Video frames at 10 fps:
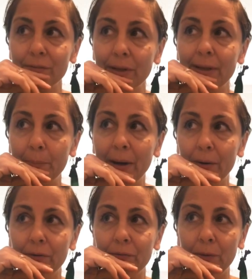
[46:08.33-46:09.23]
a really
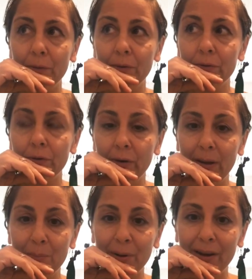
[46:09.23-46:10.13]
powerful
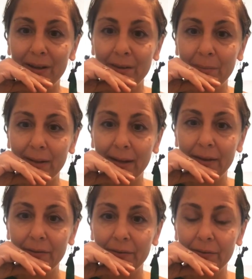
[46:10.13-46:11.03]
turning point in my
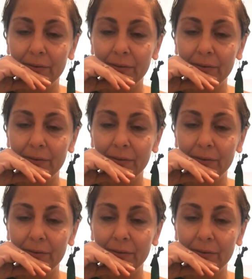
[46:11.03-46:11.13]
life.